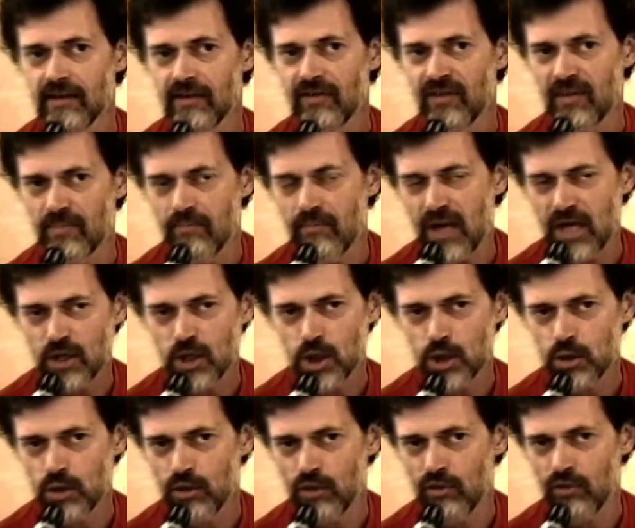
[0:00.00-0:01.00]
the
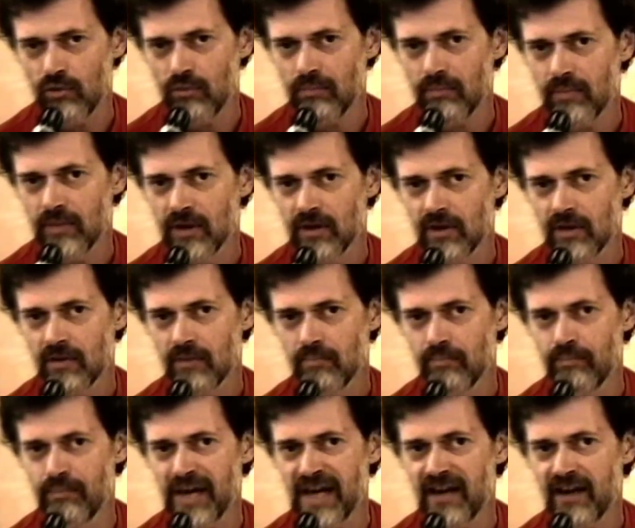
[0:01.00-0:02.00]
mushroom
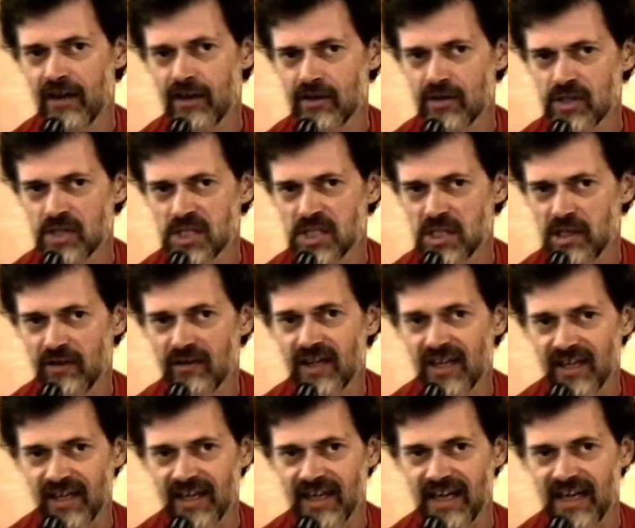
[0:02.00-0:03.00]
bears
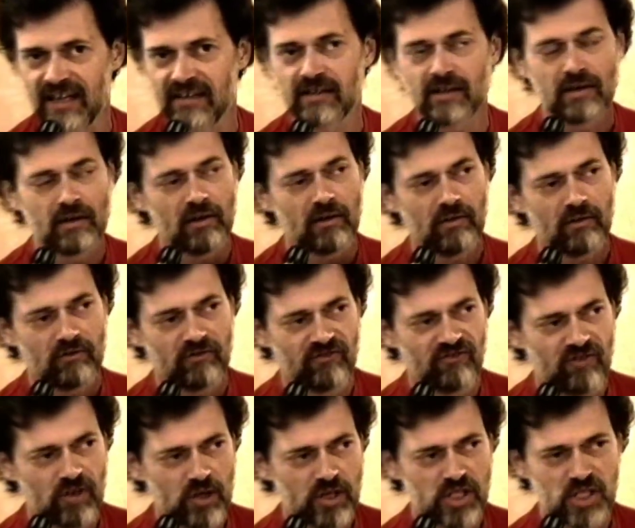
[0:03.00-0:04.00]
looking at.
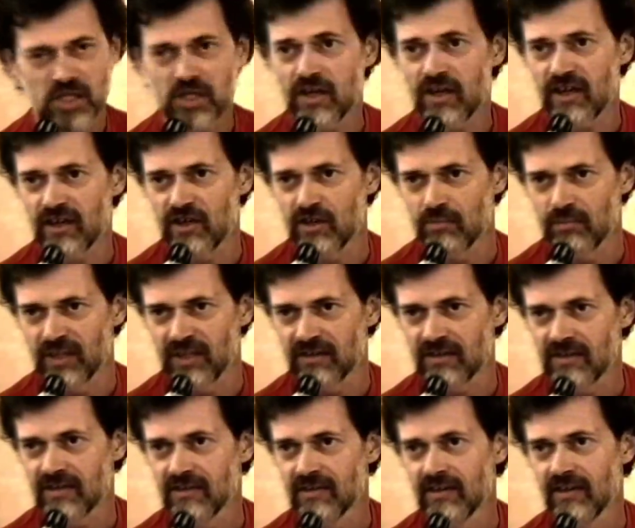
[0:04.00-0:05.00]
First argument,